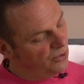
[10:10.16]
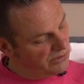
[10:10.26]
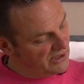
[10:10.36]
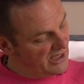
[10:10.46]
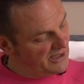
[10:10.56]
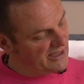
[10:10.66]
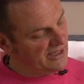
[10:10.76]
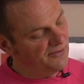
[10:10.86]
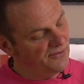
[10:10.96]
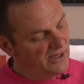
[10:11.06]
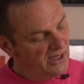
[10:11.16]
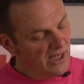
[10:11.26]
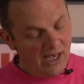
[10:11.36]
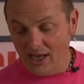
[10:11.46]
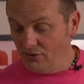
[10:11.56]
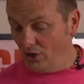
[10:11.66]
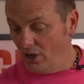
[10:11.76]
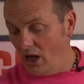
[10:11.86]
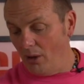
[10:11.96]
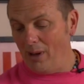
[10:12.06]
alternative. And I've
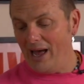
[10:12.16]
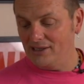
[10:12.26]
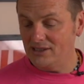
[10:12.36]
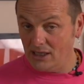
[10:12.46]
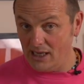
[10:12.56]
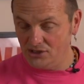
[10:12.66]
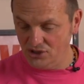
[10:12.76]
got our bags. So let's